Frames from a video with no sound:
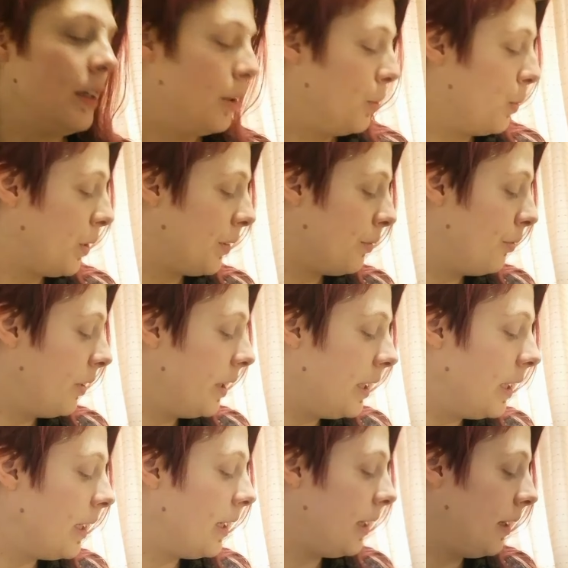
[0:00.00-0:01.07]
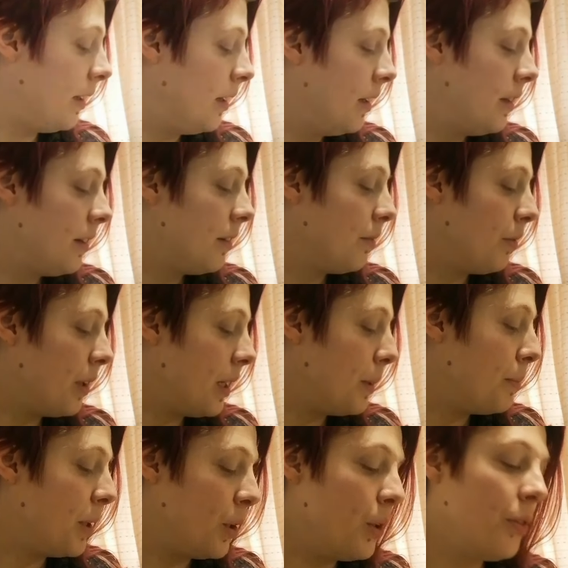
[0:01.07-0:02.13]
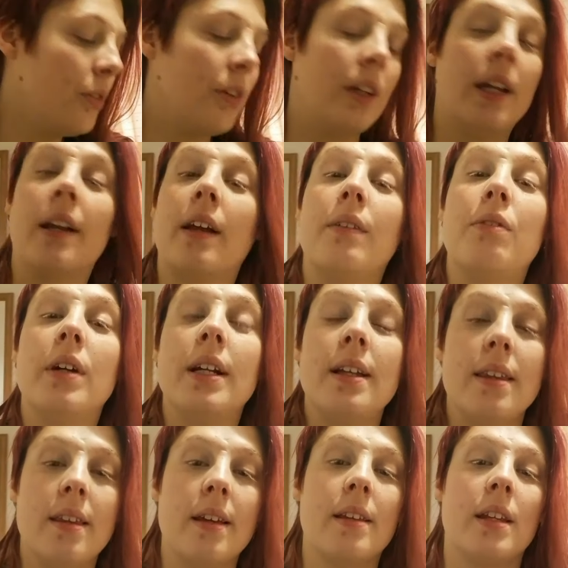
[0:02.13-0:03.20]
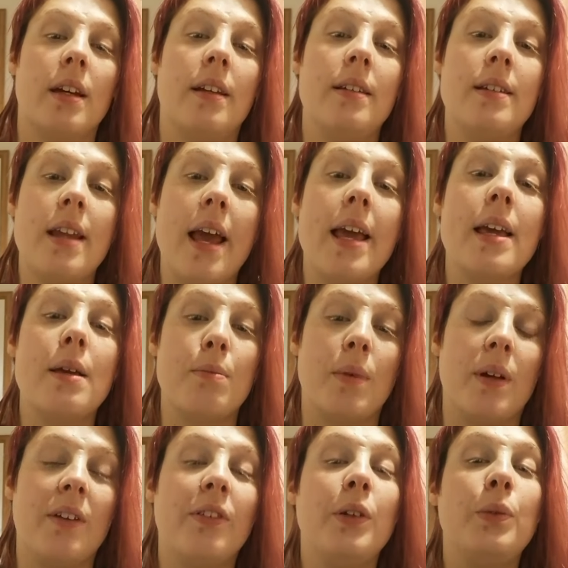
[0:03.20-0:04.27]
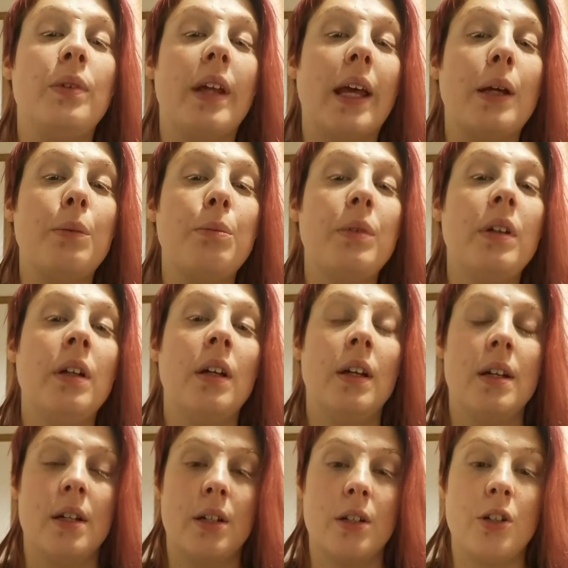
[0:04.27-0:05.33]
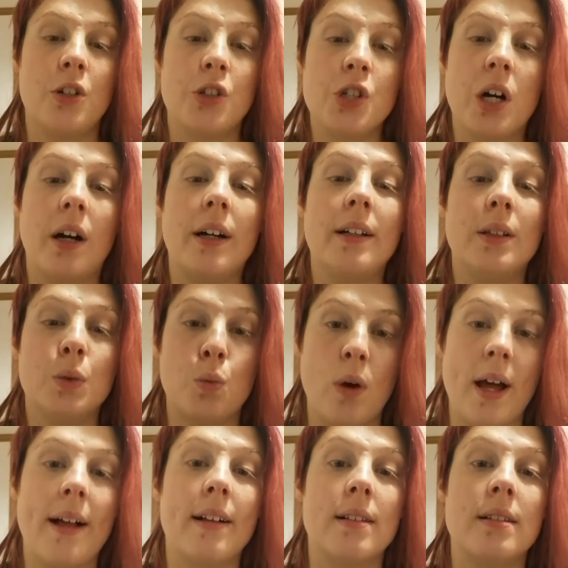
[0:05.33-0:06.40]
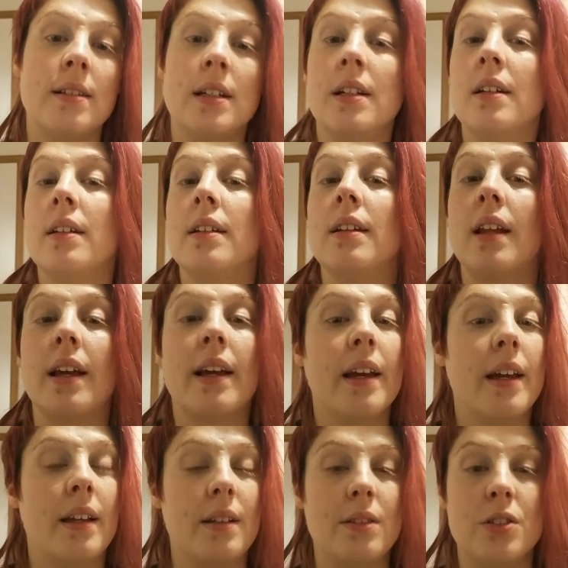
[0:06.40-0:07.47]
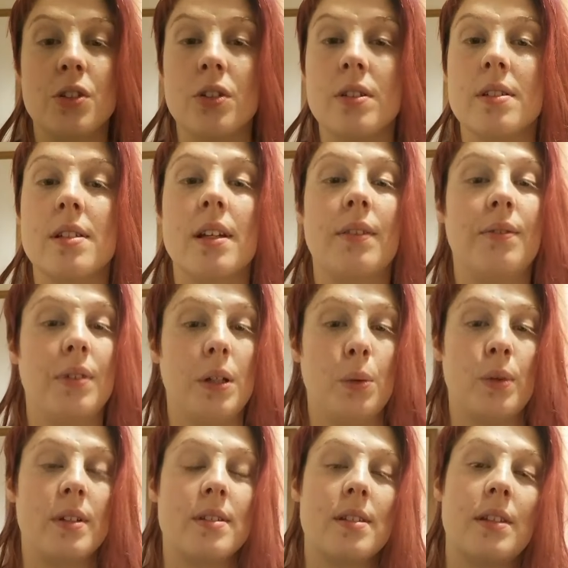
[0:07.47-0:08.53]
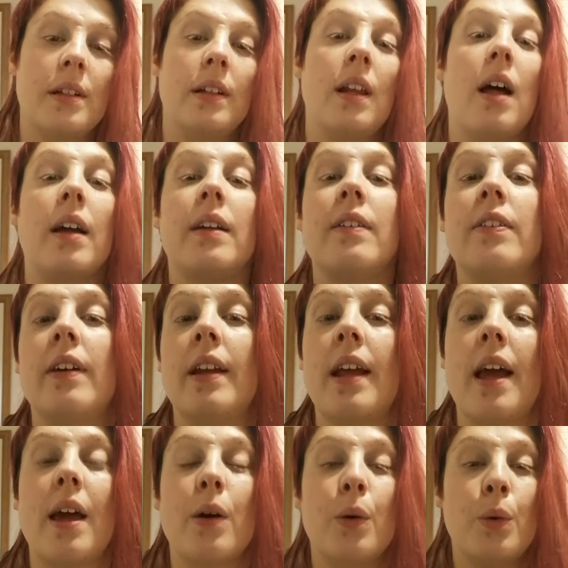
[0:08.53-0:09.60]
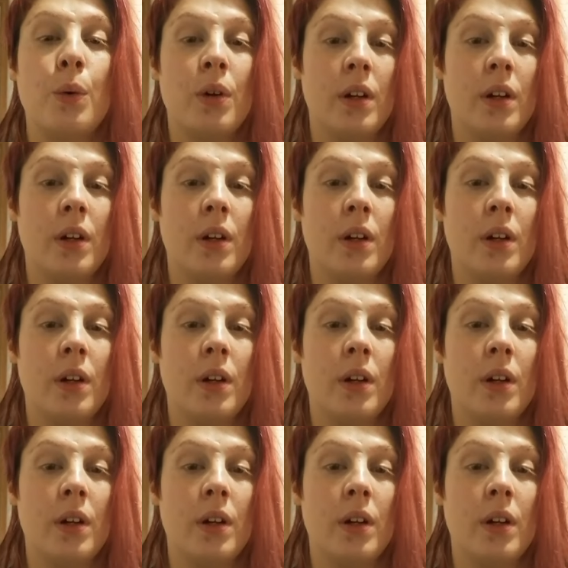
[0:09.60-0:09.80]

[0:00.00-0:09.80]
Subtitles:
We're really, really beautiful, and I really think a name, if you name your child well, like, it does influence their life on how